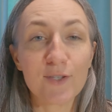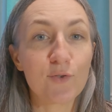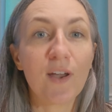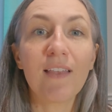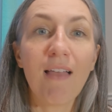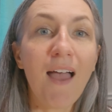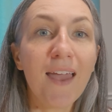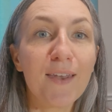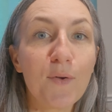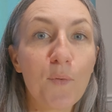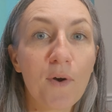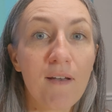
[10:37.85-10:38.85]
a straight
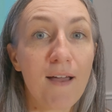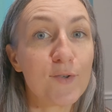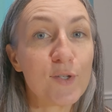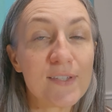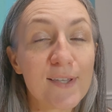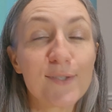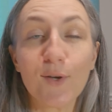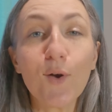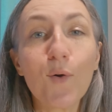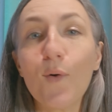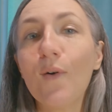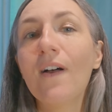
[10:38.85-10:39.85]
line or not just a
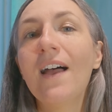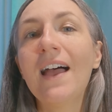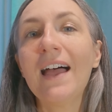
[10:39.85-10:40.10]
circle.